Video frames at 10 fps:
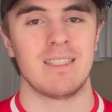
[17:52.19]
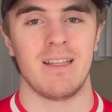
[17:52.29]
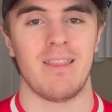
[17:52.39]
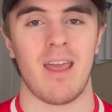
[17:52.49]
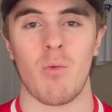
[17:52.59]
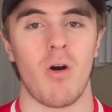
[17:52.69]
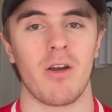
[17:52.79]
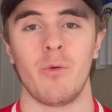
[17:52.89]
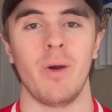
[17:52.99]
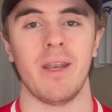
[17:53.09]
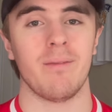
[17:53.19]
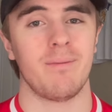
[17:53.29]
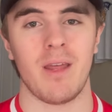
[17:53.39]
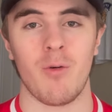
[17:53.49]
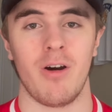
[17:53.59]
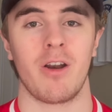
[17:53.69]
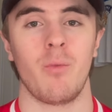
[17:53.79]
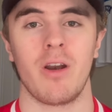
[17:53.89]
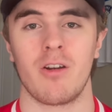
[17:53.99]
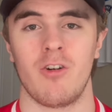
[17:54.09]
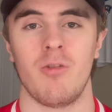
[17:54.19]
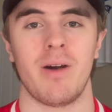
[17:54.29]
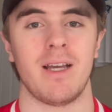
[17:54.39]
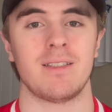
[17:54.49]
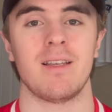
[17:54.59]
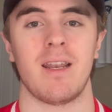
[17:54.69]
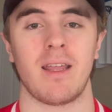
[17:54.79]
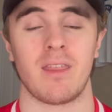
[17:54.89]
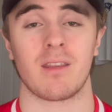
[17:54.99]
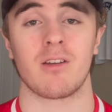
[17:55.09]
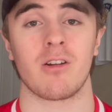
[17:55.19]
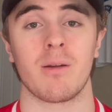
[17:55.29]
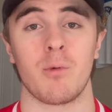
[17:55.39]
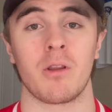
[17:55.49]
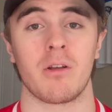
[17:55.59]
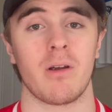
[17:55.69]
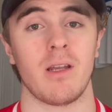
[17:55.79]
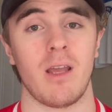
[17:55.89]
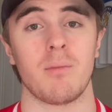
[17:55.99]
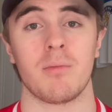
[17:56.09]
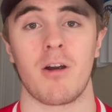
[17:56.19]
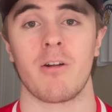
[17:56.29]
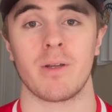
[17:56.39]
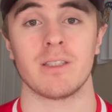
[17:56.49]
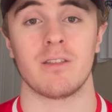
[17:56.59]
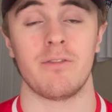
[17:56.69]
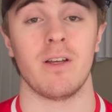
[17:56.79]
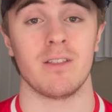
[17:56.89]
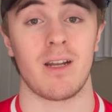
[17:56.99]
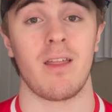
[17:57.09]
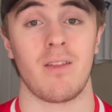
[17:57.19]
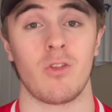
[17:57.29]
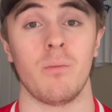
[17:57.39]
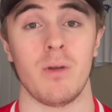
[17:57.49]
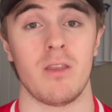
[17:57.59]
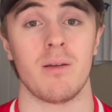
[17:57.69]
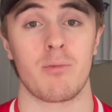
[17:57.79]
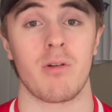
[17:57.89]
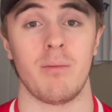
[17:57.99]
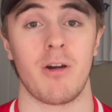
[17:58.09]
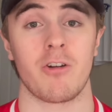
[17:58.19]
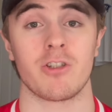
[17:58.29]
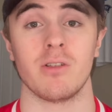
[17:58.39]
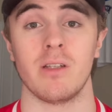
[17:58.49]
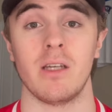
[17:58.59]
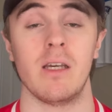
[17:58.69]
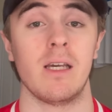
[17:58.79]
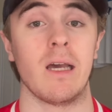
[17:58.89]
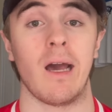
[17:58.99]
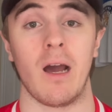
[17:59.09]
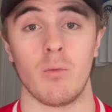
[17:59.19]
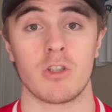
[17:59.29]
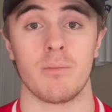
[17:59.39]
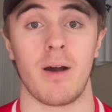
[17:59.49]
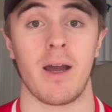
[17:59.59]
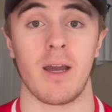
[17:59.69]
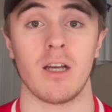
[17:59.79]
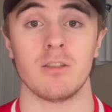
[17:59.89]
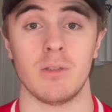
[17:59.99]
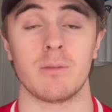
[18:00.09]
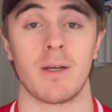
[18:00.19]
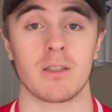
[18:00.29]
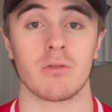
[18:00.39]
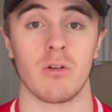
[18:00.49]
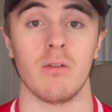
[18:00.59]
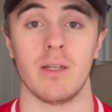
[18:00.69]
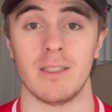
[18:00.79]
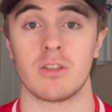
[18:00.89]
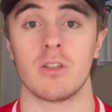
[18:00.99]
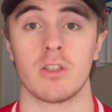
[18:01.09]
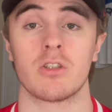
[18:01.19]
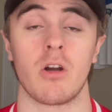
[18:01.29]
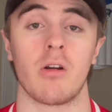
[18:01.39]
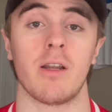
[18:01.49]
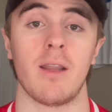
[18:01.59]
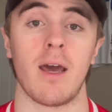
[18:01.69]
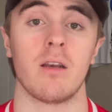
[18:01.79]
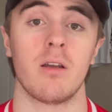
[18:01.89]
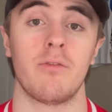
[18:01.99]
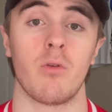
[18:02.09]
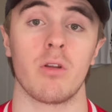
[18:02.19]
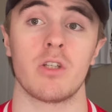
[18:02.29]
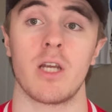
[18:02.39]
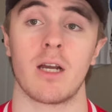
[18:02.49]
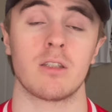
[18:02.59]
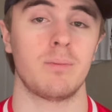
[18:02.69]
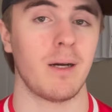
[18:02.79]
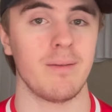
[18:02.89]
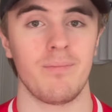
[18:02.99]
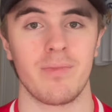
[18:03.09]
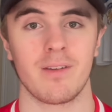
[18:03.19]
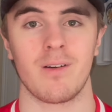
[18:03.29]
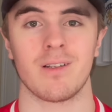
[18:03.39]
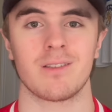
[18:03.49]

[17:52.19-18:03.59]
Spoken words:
they want to win. They want to win on home ice, and I think they're going to bring their A game tomorrow against the Finns, and I think they'll beat them pretty marginally, which in my eyes means Peslarova is going to start in net for the Czechs. But, of course,